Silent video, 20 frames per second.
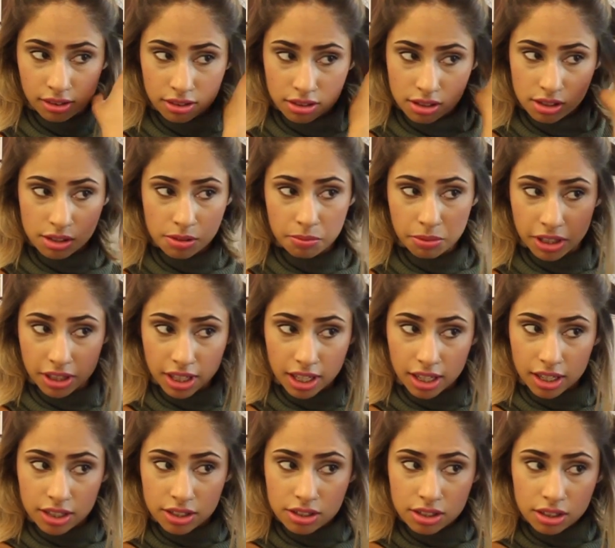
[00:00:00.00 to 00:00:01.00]
So split
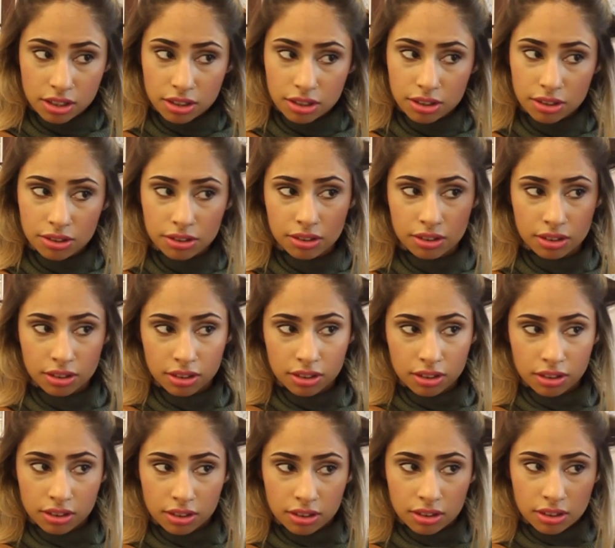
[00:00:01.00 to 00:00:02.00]
that in two.
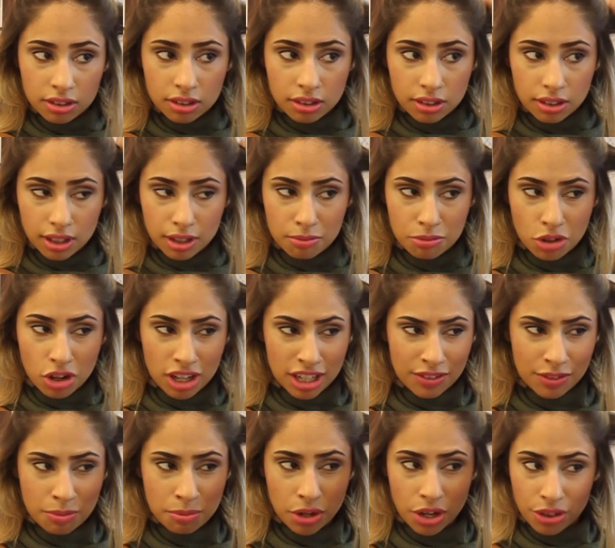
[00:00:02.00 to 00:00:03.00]
And I'm not
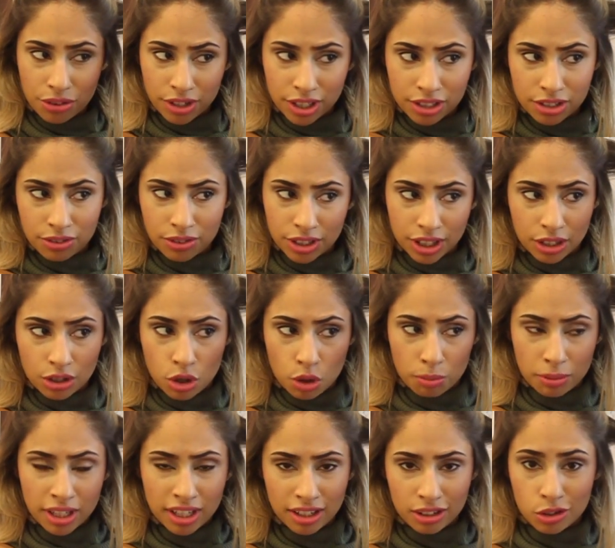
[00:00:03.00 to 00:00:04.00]
even bothering to really
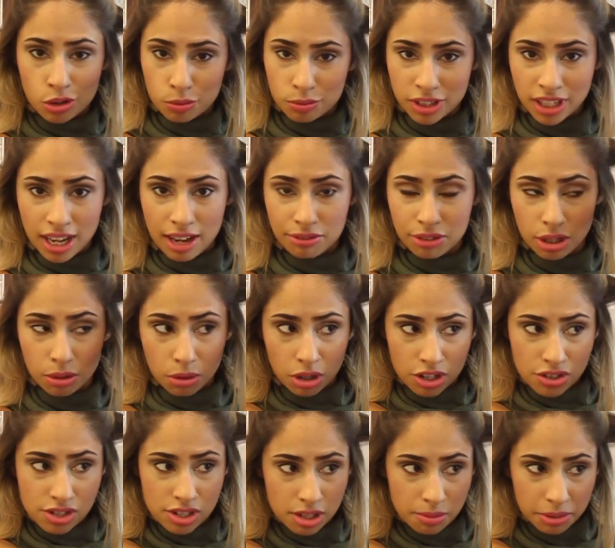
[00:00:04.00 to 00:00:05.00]
comb it. I combed it after I
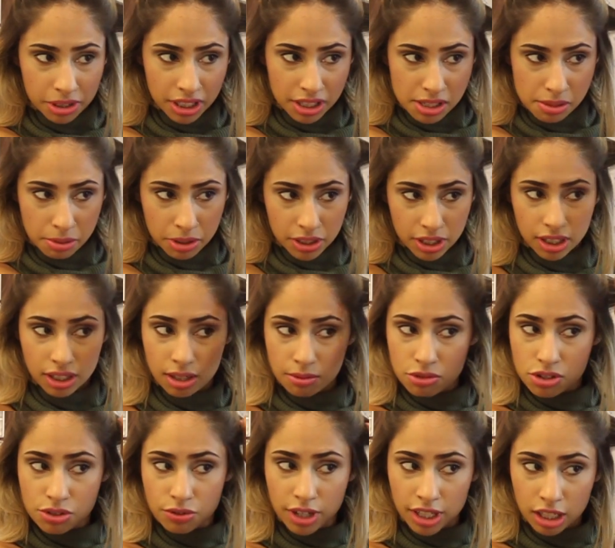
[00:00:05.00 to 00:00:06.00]
washed it, but that's about it. I'm
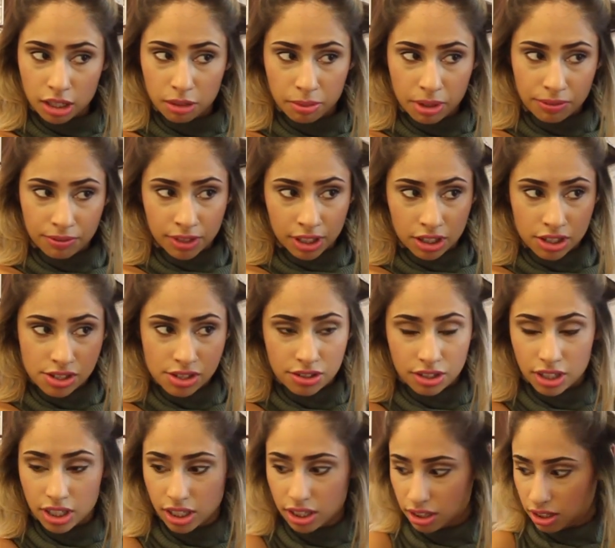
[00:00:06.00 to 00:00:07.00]
just raking my fingers through
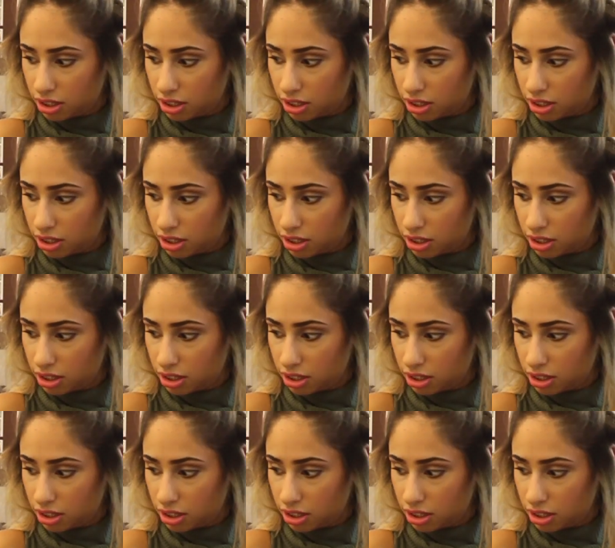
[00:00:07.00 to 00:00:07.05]
it.